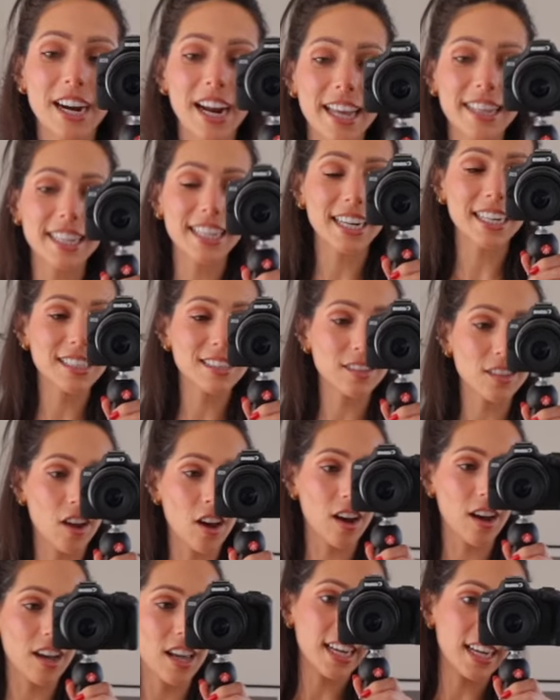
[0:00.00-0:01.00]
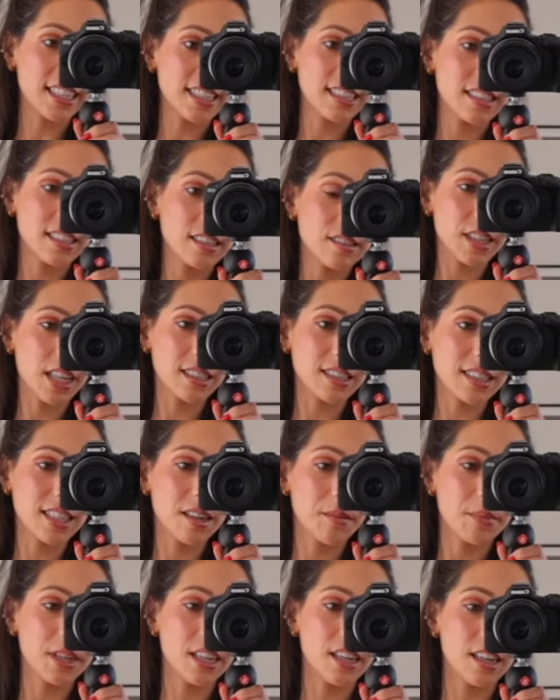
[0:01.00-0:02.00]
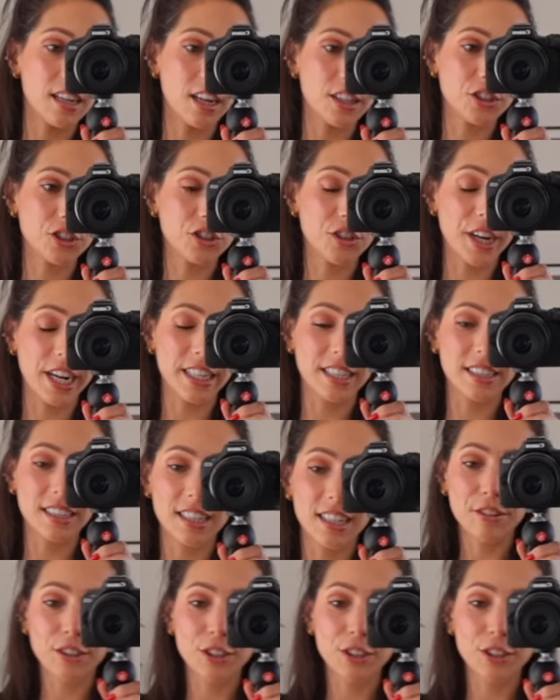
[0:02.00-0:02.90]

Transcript: And then I saw that that's going to be a trend